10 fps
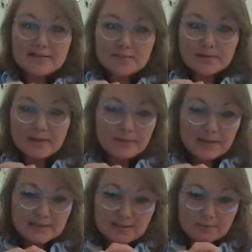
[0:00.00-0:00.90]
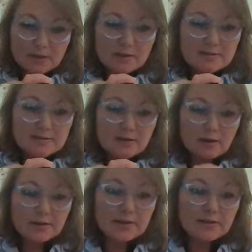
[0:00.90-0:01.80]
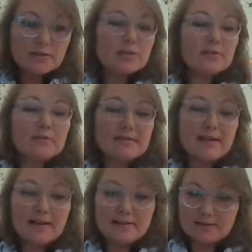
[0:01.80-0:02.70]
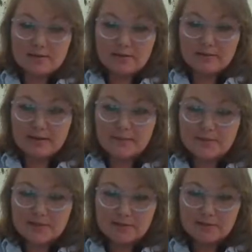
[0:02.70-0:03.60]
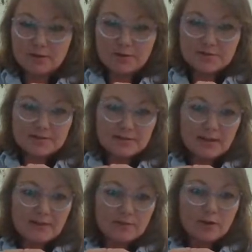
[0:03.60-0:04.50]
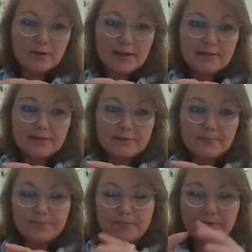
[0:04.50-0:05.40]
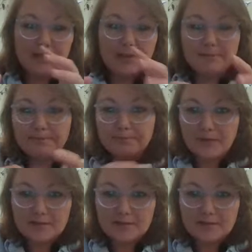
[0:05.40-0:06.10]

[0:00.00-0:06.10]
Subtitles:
And this is pretty pleasing because the archaeological sites along the Cape South Coast have long had a pretty